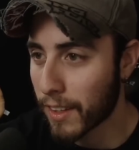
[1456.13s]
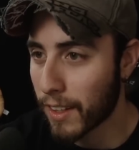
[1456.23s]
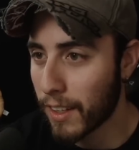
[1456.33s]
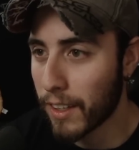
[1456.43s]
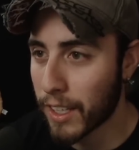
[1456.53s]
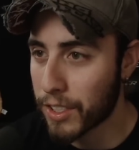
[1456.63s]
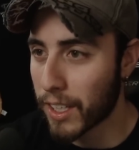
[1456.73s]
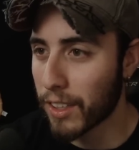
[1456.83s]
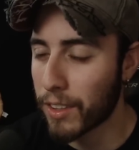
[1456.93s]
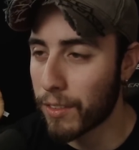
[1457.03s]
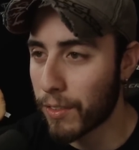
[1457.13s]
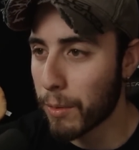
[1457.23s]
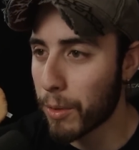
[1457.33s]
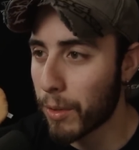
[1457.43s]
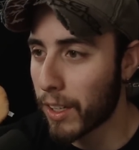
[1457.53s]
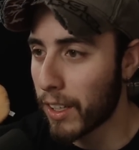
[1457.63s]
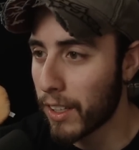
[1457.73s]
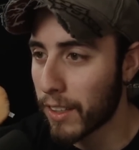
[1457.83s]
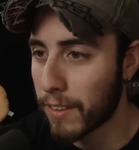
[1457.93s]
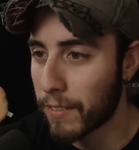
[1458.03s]
You had a child in
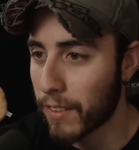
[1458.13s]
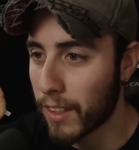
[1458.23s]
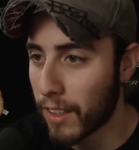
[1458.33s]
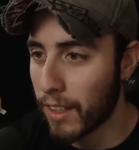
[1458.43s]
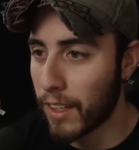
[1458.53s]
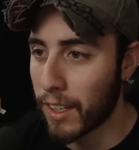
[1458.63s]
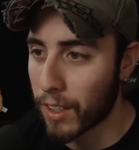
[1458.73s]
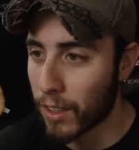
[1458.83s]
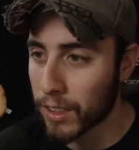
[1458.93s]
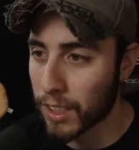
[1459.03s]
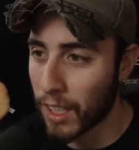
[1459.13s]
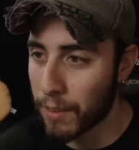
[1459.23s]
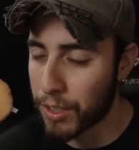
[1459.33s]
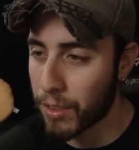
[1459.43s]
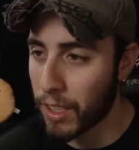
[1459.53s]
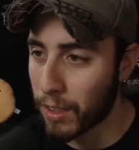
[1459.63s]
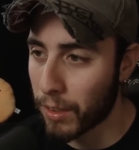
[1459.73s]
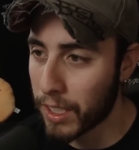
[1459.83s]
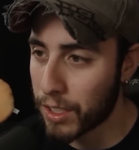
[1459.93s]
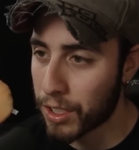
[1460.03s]
February, and it caused a lot of strain in the
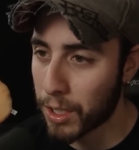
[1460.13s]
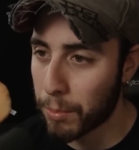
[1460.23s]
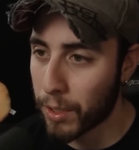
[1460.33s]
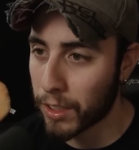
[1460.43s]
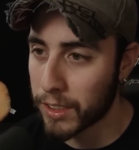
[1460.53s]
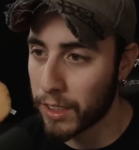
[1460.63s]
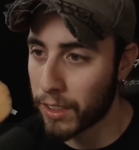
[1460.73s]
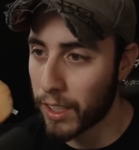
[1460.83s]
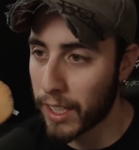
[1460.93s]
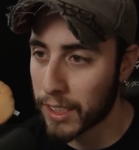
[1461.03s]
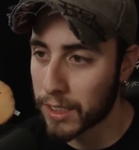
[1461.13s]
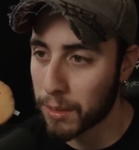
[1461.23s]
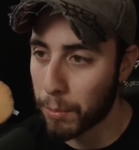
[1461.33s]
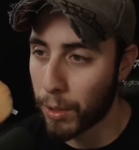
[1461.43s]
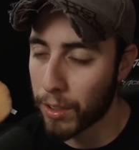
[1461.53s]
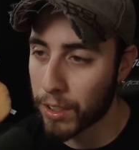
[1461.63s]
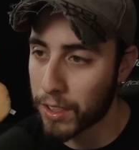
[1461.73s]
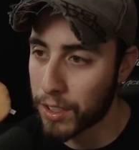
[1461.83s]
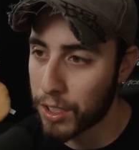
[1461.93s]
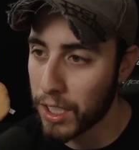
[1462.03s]
relationship, causing your ex-partner
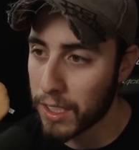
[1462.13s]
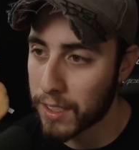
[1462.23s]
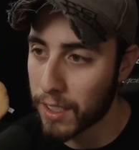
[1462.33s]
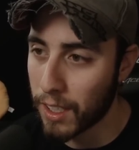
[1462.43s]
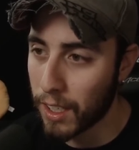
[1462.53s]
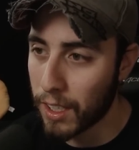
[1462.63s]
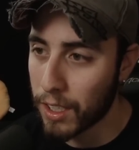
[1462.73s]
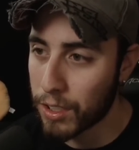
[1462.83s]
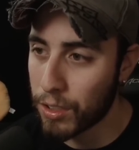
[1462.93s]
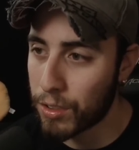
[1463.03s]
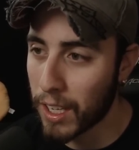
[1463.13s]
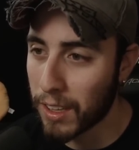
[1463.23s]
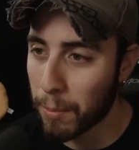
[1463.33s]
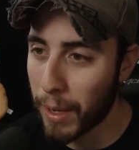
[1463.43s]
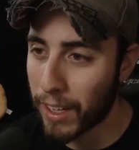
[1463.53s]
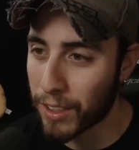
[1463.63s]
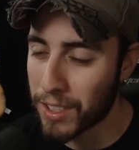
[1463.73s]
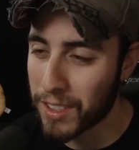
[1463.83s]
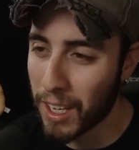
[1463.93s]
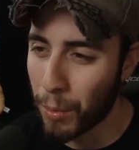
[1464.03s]
to cheat. Should you take them back or
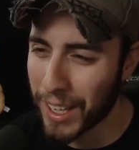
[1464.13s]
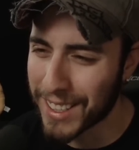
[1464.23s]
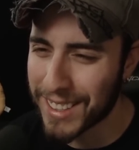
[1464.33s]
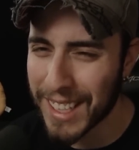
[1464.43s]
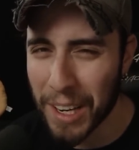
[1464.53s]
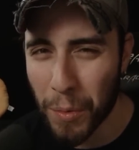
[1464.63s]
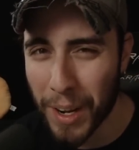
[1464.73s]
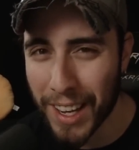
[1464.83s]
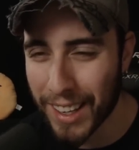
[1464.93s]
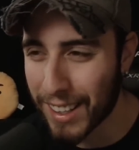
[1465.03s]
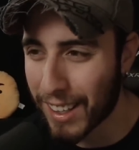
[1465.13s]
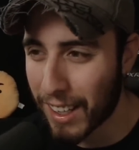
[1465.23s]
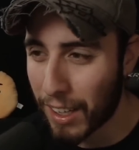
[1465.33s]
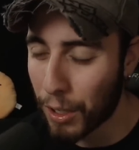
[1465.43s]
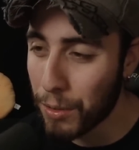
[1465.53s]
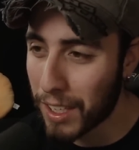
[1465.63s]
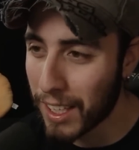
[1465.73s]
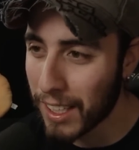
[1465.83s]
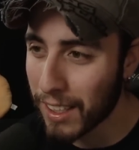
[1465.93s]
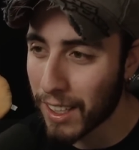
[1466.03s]
stay away? Stay away. Are you
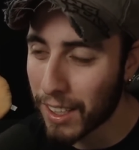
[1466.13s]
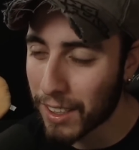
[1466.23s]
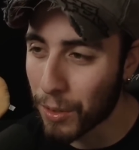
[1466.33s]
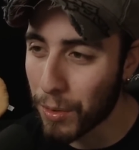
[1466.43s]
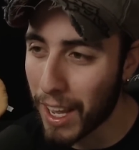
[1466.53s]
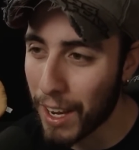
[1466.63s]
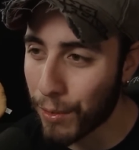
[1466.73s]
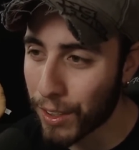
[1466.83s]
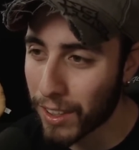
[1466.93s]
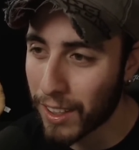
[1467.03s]
kidding? Don't ever